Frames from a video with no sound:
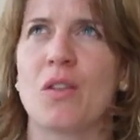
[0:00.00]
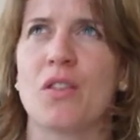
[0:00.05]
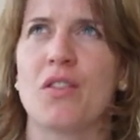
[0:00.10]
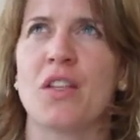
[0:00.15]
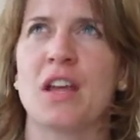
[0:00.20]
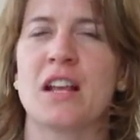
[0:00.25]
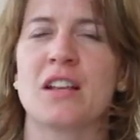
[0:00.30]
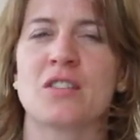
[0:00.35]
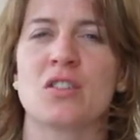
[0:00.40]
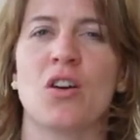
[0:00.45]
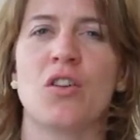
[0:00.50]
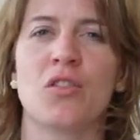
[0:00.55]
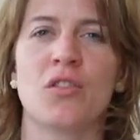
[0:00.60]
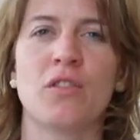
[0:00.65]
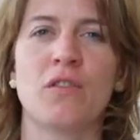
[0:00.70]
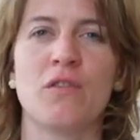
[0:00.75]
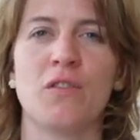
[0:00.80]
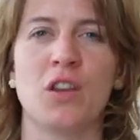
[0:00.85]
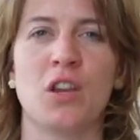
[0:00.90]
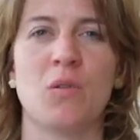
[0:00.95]
things aren't
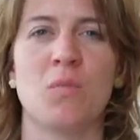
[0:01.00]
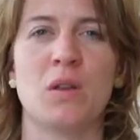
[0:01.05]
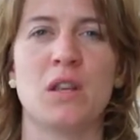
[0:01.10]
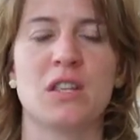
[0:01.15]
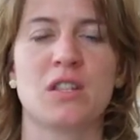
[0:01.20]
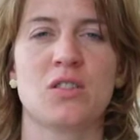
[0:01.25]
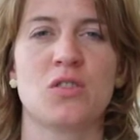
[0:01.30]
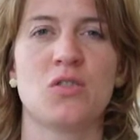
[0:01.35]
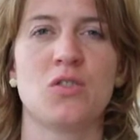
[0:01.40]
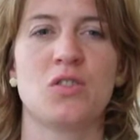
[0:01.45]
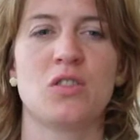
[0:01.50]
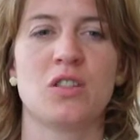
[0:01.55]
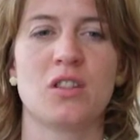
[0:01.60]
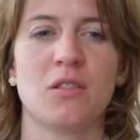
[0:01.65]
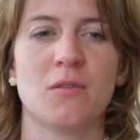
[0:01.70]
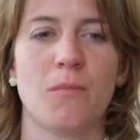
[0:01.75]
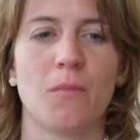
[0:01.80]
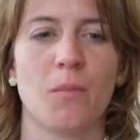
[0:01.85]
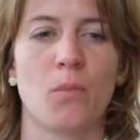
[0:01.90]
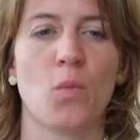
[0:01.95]
good for you, but it's good
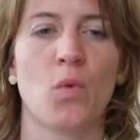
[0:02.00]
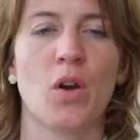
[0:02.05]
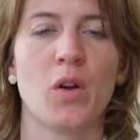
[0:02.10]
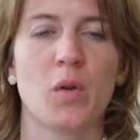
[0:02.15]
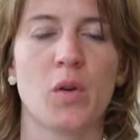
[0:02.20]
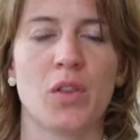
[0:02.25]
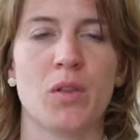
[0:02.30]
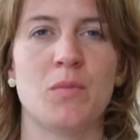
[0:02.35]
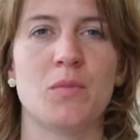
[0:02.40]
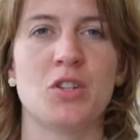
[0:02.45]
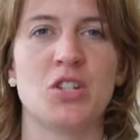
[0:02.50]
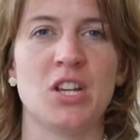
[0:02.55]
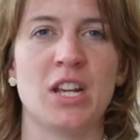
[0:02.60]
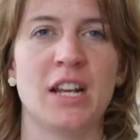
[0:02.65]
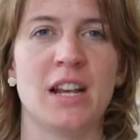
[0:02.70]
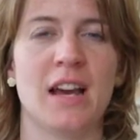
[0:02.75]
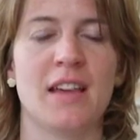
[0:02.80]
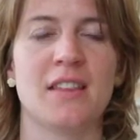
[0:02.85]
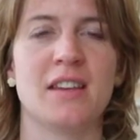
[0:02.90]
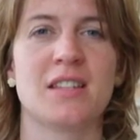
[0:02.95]
to work with a
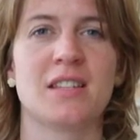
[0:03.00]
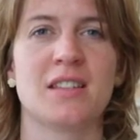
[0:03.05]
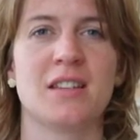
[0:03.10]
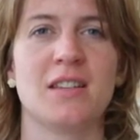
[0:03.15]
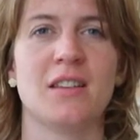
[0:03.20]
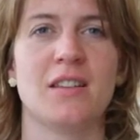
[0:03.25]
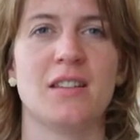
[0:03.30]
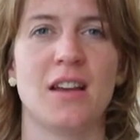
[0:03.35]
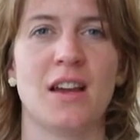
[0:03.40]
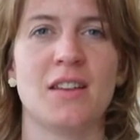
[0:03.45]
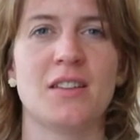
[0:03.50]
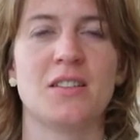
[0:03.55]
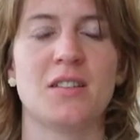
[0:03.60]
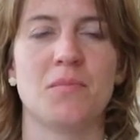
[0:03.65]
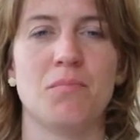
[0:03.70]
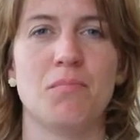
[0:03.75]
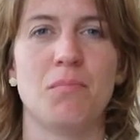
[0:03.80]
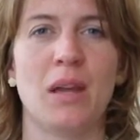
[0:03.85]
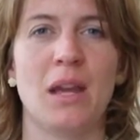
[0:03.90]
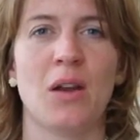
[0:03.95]
machine like this and
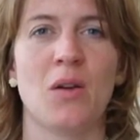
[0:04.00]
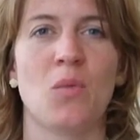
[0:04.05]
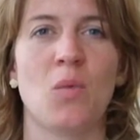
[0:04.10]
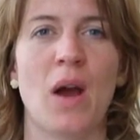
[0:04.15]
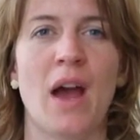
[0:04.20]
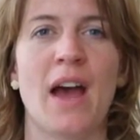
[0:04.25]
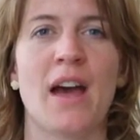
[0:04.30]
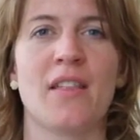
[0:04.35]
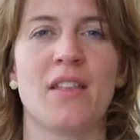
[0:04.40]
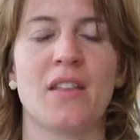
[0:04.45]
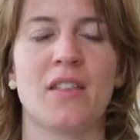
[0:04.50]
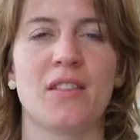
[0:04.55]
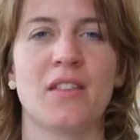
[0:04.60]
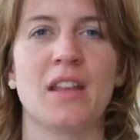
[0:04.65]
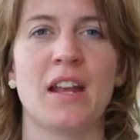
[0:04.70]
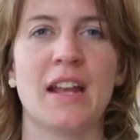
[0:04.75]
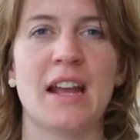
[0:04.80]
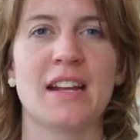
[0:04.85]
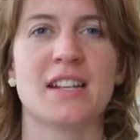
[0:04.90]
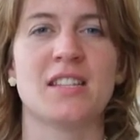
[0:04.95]
to be aware
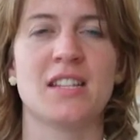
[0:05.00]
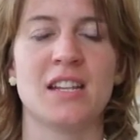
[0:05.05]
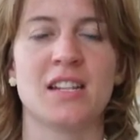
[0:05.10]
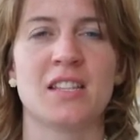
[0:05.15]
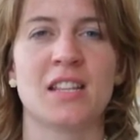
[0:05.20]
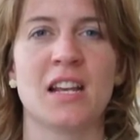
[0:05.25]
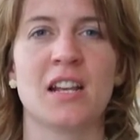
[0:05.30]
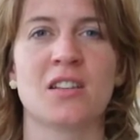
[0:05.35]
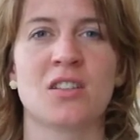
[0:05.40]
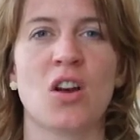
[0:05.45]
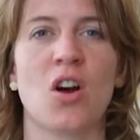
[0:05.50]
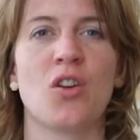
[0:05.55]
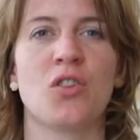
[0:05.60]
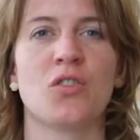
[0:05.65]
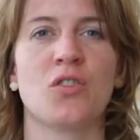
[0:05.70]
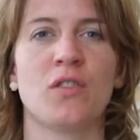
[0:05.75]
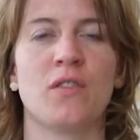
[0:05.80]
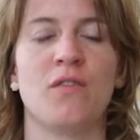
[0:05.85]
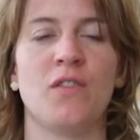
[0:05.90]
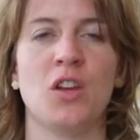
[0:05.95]
that yes, these things
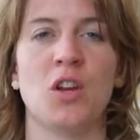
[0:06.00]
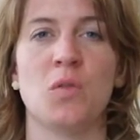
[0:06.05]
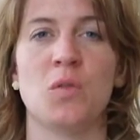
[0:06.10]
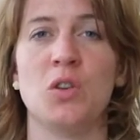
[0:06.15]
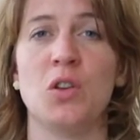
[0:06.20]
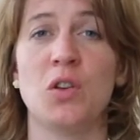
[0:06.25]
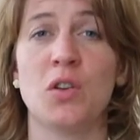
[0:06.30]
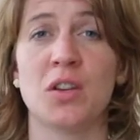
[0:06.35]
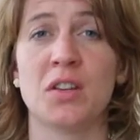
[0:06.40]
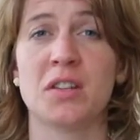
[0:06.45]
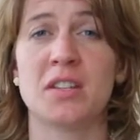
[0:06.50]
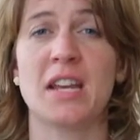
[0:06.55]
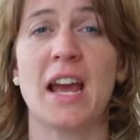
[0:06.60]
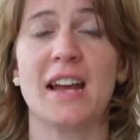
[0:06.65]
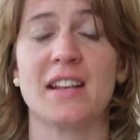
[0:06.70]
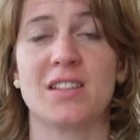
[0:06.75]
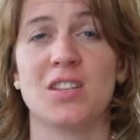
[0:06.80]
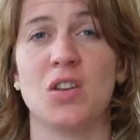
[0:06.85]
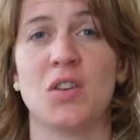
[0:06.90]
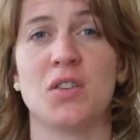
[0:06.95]
aren't good for you, and you can
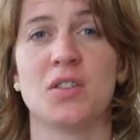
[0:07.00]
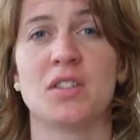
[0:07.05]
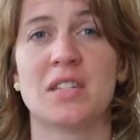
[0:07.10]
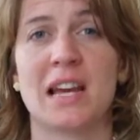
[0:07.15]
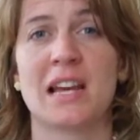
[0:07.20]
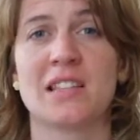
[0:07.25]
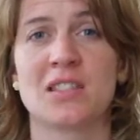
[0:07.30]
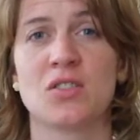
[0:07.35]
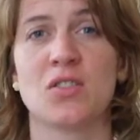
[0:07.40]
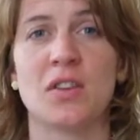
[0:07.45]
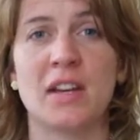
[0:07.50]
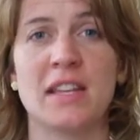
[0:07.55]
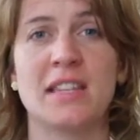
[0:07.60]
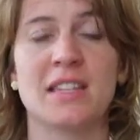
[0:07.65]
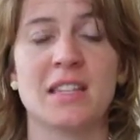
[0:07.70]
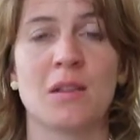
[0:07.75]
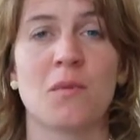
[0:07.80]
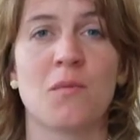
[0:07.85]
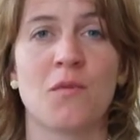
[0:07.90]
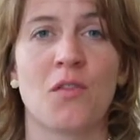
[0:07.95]
test not
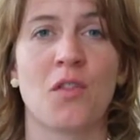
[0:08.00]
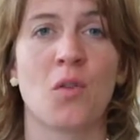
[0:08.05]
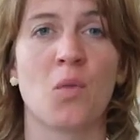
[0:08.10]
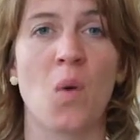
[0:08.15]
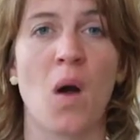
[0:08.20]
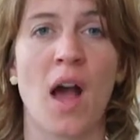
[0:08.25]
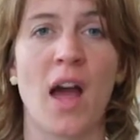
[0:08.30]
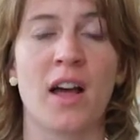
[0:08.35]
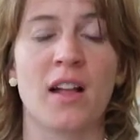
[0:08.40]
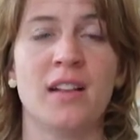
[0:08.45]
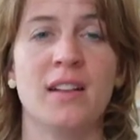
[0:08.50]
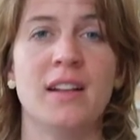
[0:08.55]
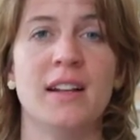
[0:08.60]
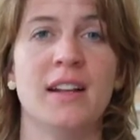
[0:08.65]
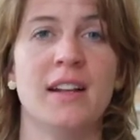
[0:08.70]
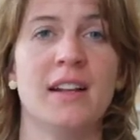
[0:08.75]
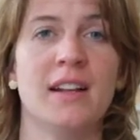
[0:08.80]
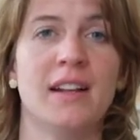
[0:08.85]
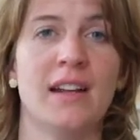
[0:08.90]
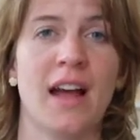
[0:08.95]
eating them for a while
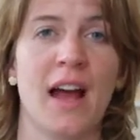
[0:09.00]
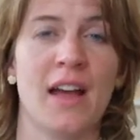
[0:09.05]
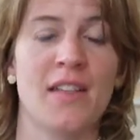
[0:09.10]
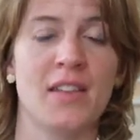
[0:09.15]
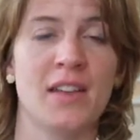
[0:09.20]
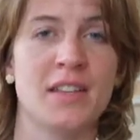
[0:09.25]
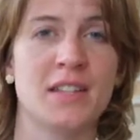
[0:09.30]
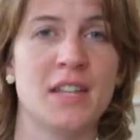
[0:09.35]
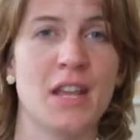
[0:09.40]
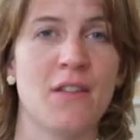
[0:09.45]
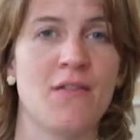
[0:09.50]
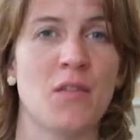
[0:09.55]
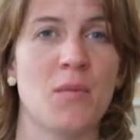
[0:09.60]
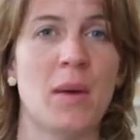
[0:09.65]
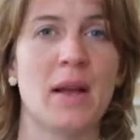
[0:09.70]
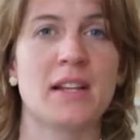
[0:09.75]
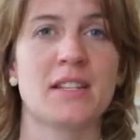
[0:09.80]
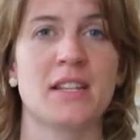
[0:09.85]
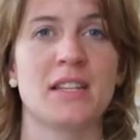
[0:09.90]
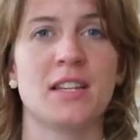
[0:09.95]
and then see if it
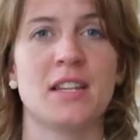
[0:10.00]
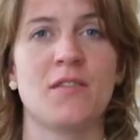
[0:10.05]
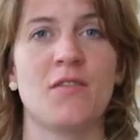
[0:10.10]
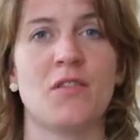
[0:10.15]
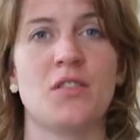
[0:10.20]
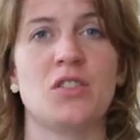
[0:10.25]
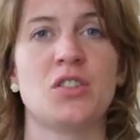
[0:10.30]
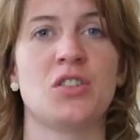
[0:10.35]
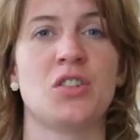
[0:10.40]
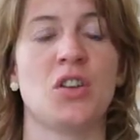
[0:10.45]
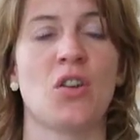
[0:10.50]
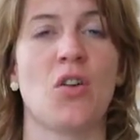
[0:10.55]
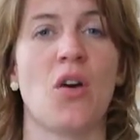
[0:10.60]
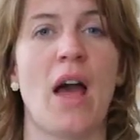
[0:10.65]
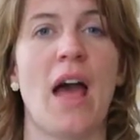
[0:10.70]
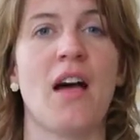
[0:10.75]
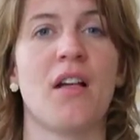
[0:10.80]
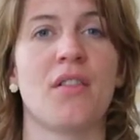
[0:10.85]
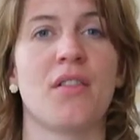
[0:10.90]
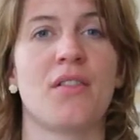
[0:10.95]
makes a difference to your
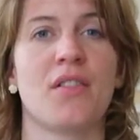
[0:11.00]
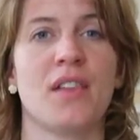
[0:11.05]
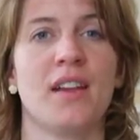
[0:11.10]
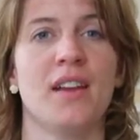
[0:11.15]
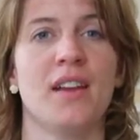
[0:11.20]
health.